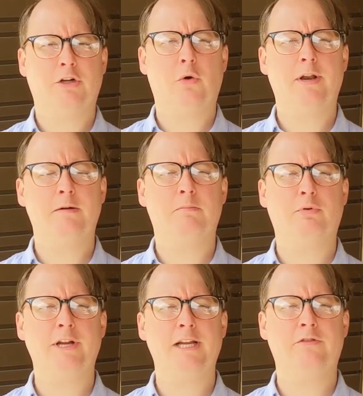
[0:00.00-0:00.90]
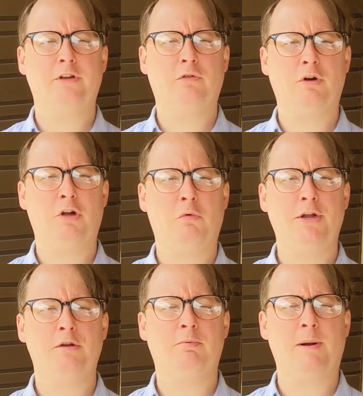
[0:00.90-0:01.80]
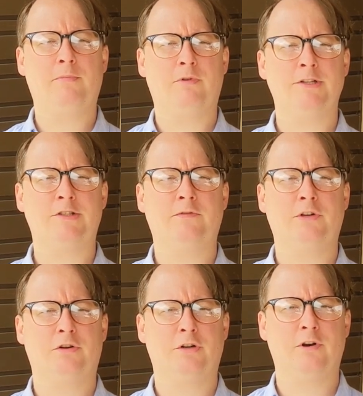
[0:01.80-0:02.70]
go ahead and preheat the grill while you prep the rest of your